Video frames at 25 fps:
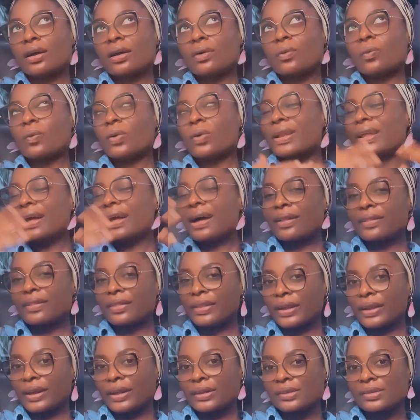what are
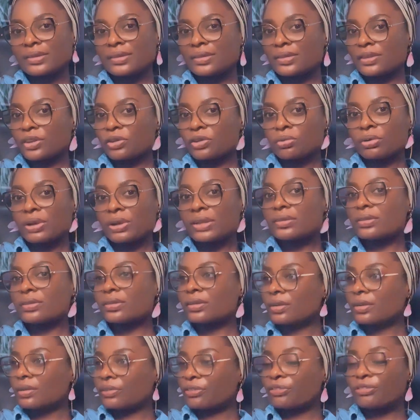their
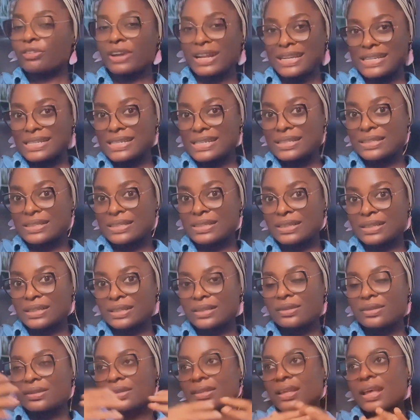secret
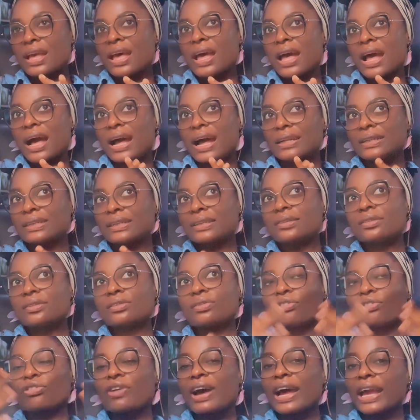fantasies, at
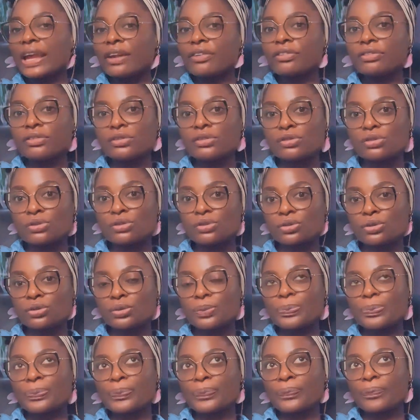least 5
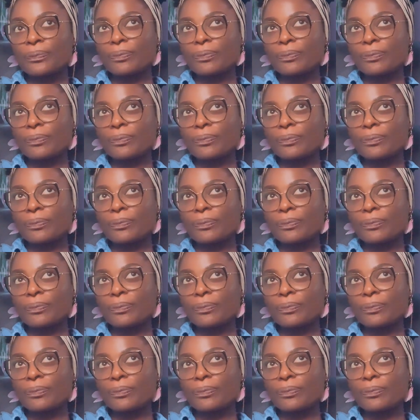to